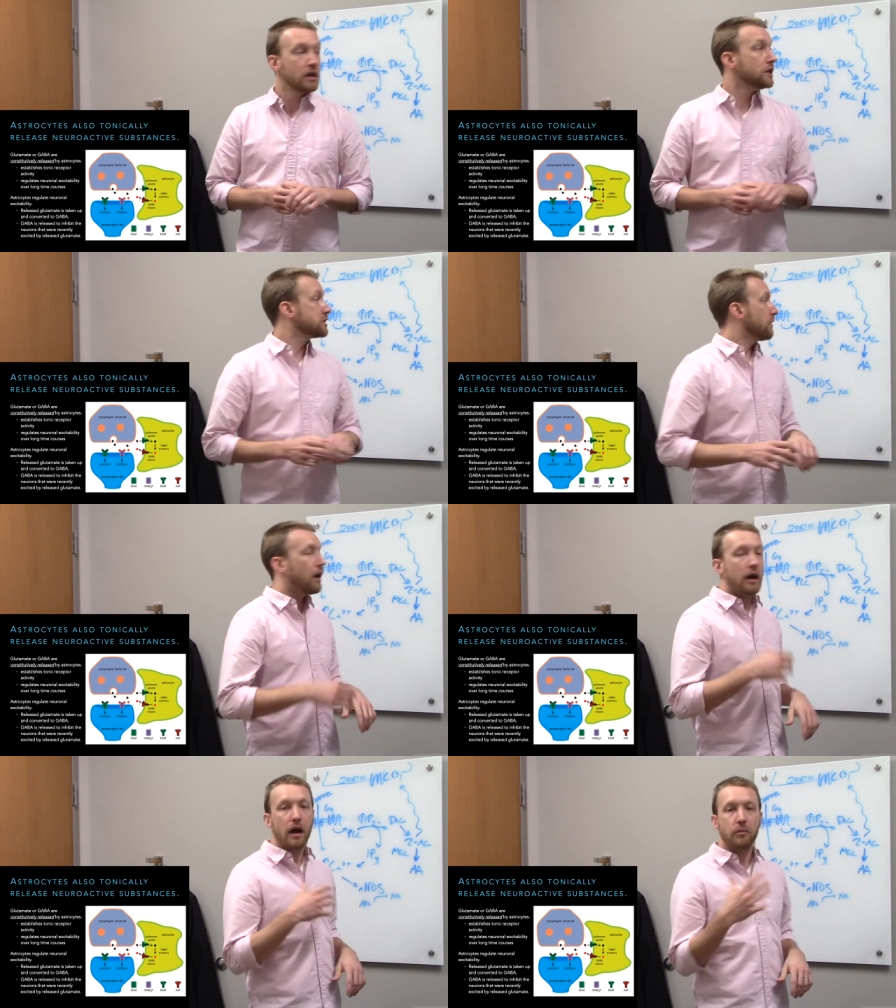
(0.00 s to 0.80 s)
So
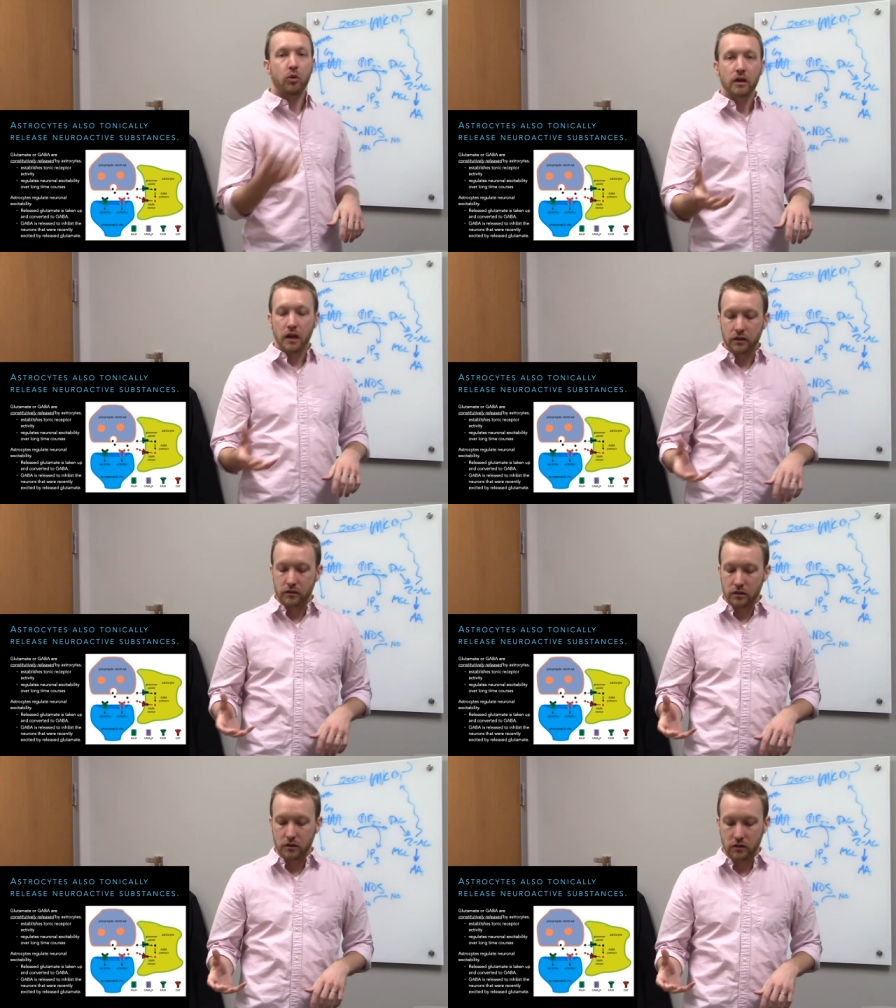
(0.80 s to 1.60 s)
I, I pointed out
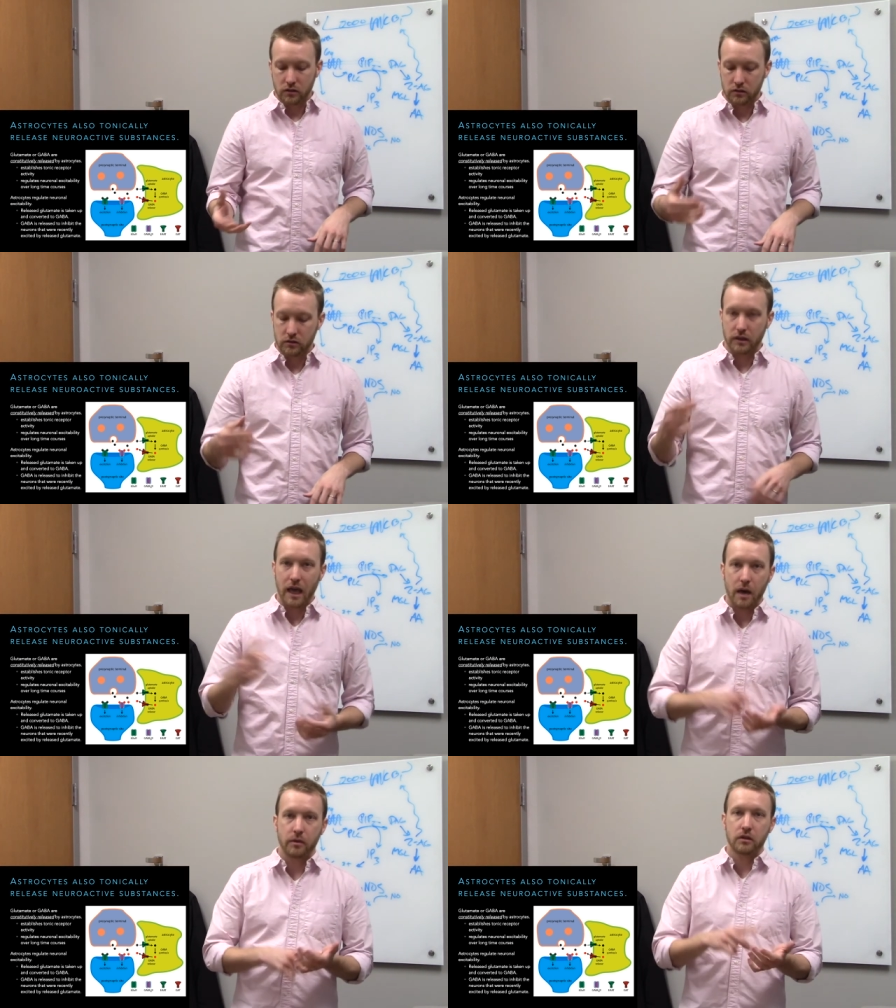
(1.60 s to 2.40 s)
the
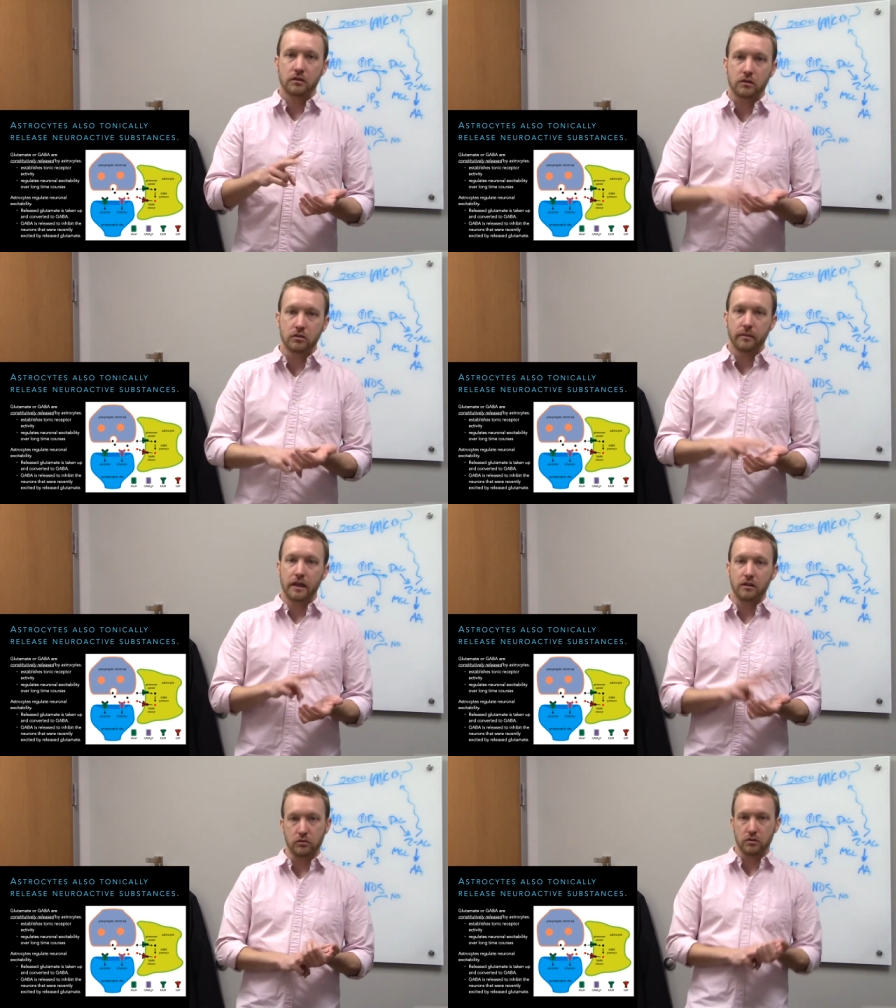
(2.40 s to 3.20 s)
GABA
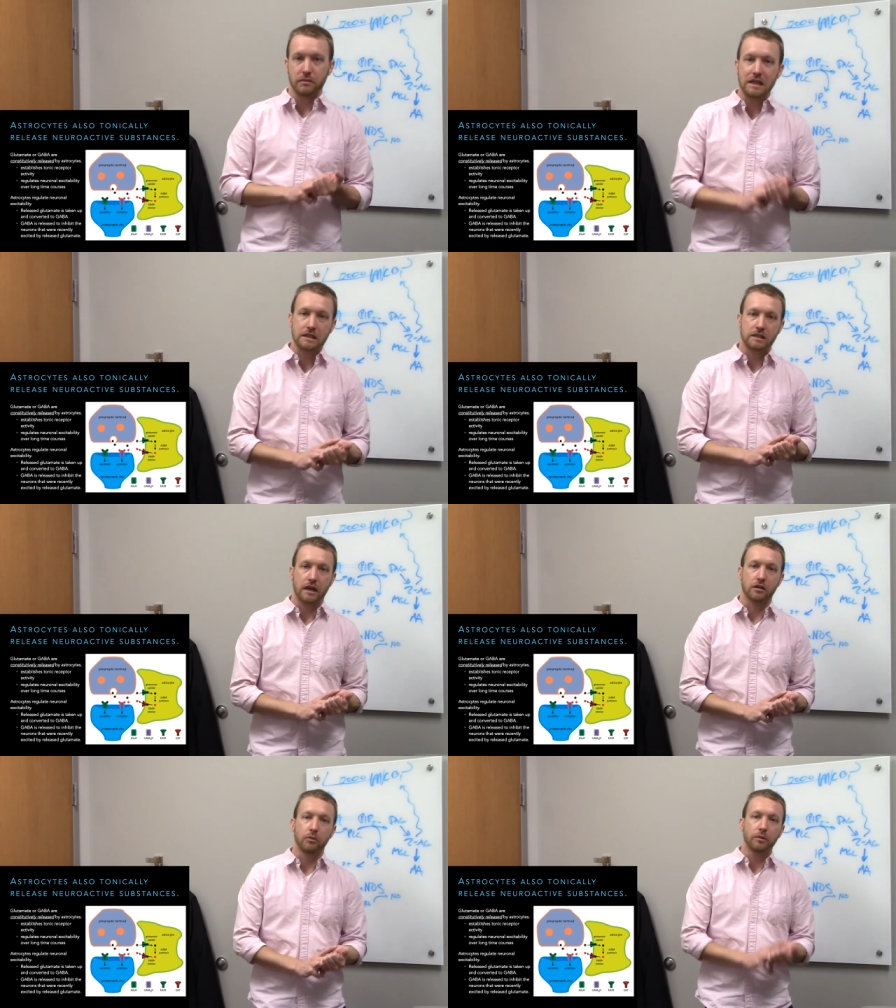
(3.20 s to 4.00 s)
glutamate glutamine
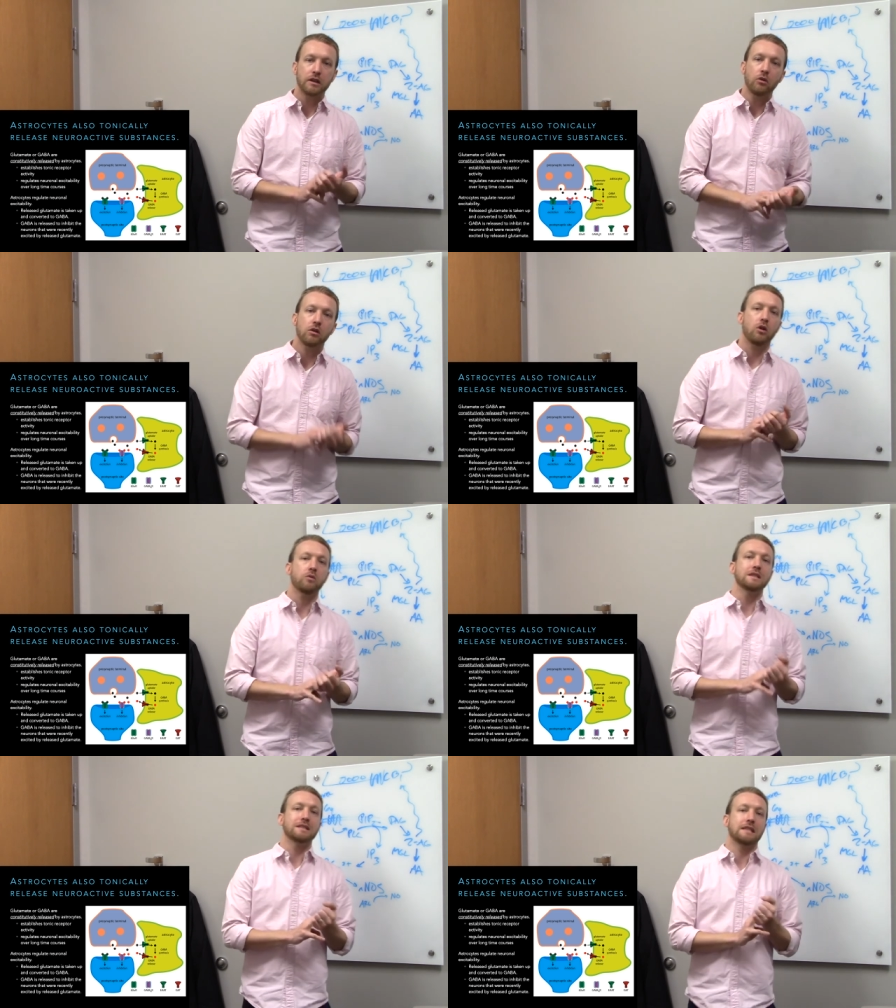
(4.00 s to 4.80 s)
cycle, but we don't
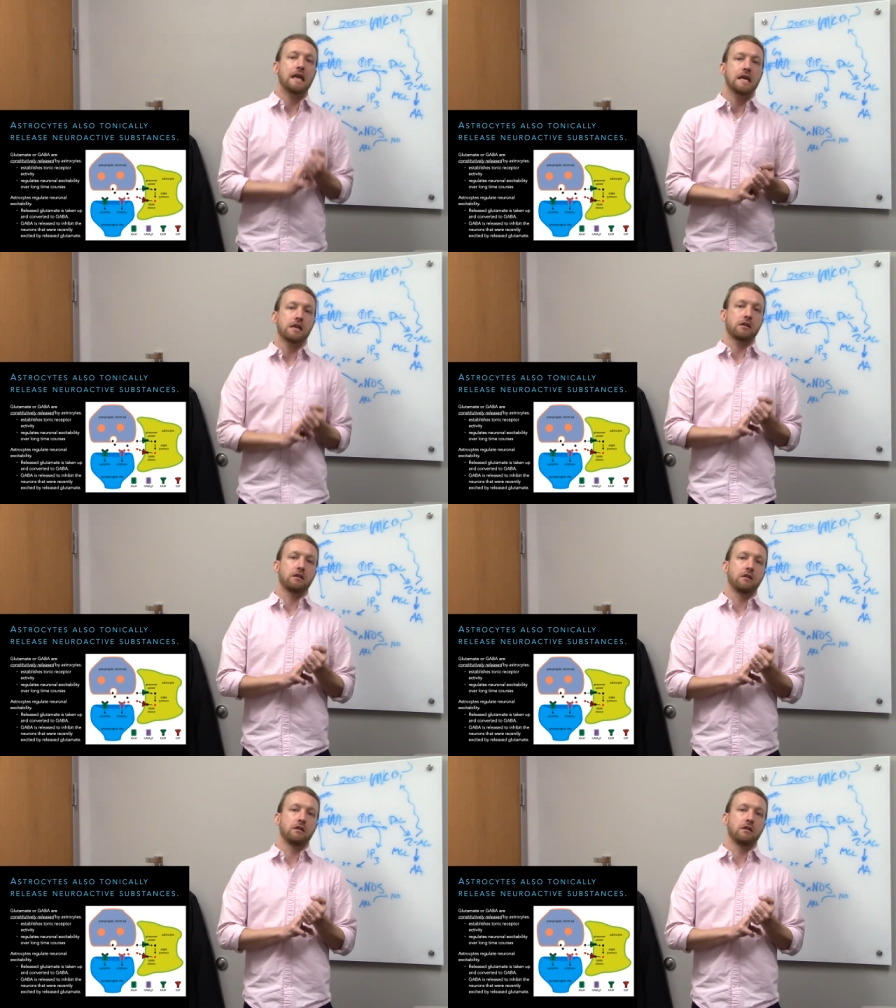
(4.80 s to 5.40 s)
always take